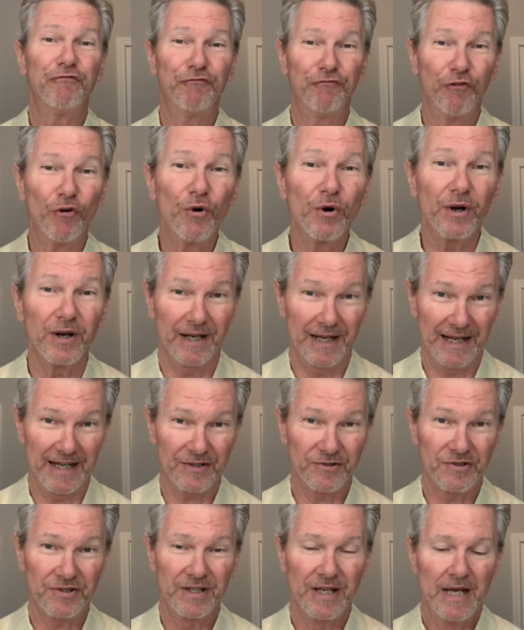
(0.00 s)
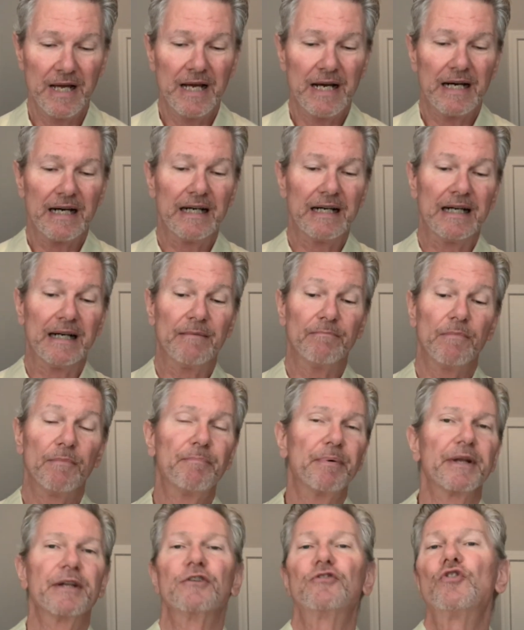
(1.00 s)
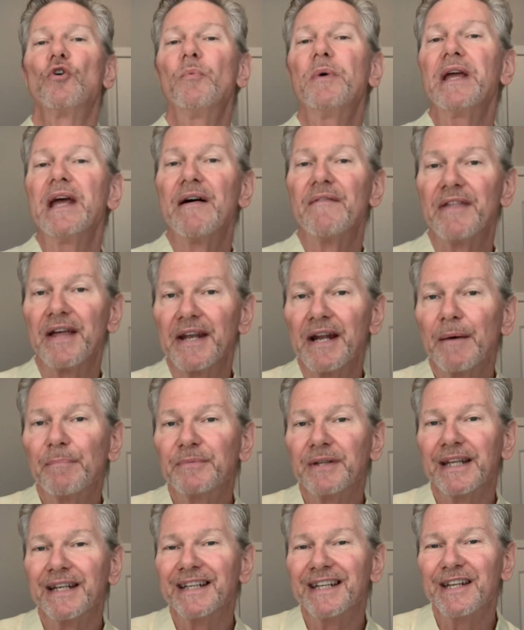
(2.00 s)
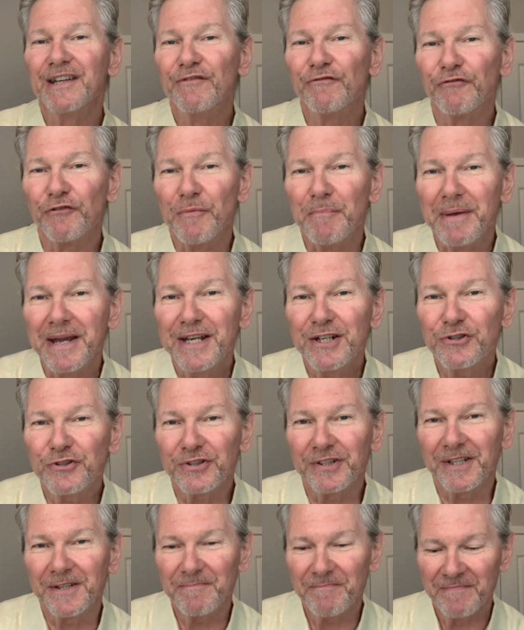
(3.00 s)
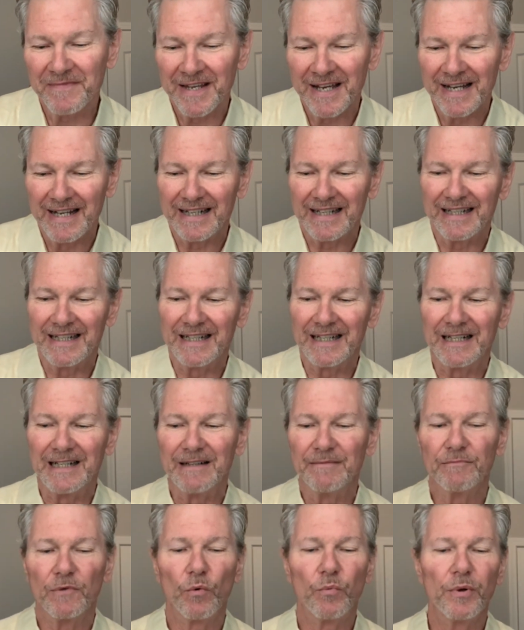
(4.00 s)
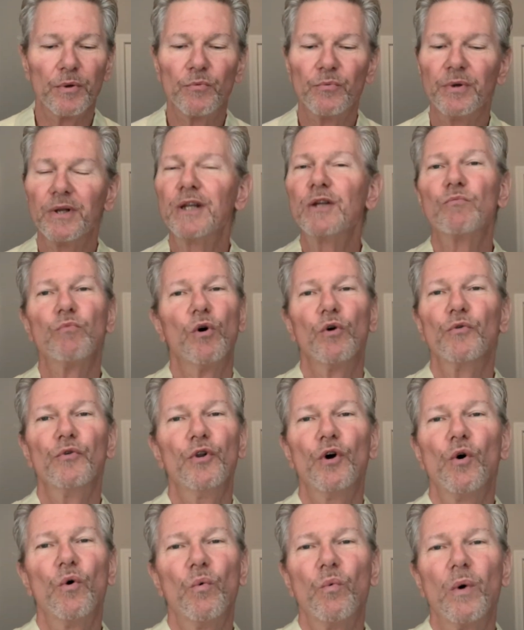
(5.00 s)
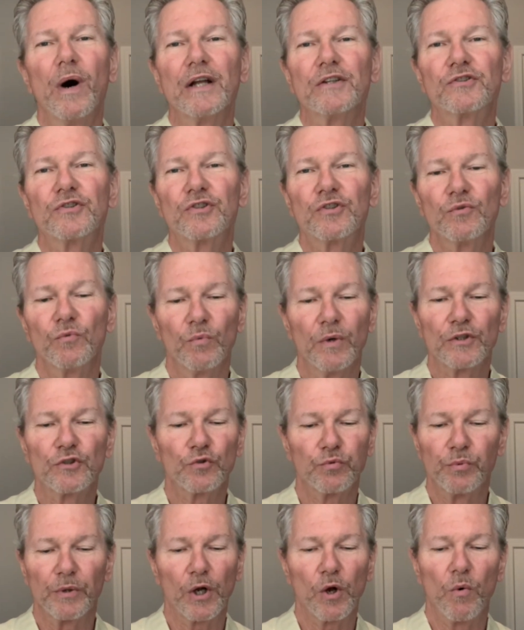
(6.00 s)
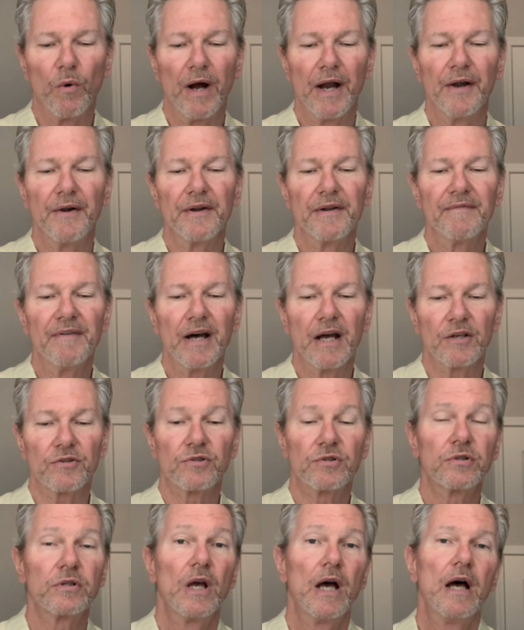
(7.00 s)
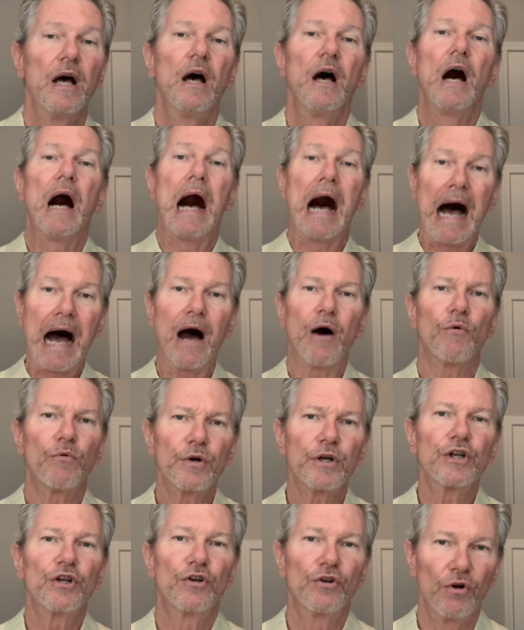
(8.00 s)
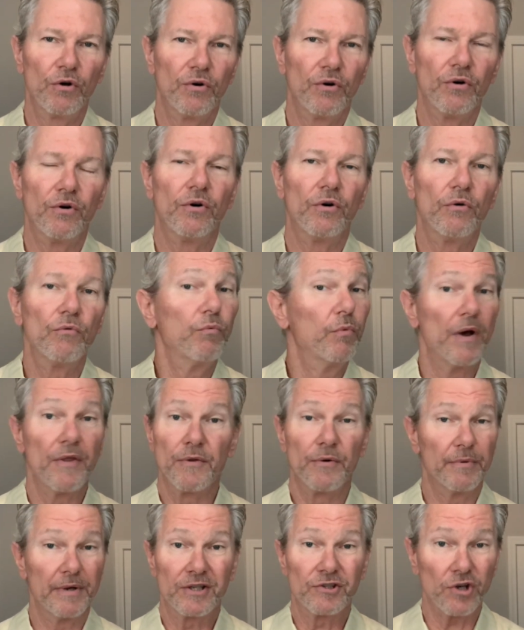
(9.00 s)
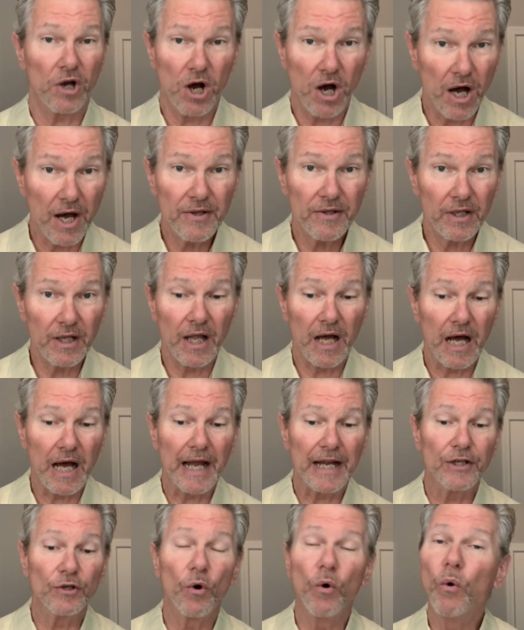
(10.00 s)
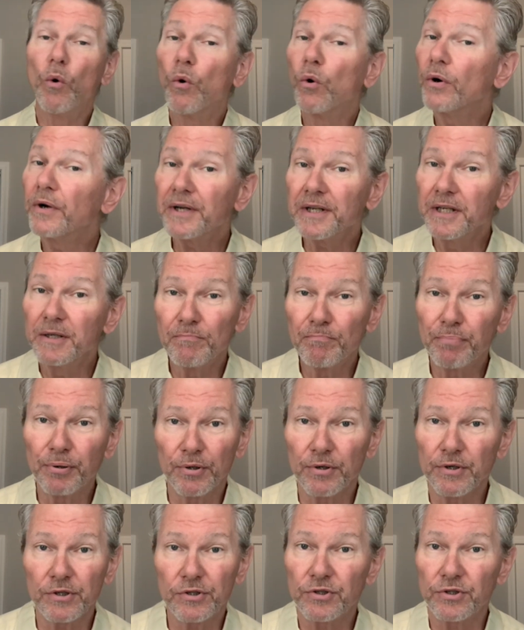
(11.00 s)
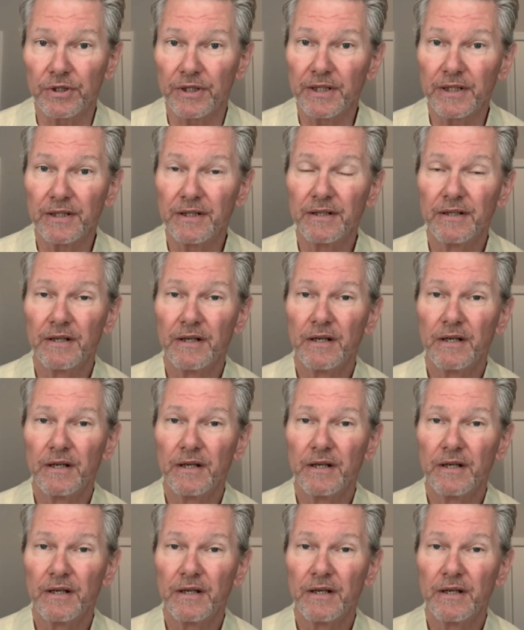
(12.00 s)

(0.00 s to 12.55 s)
for us. But until we have that updated information, we really won't know what's required of us. Our goal, whether it's online or in person,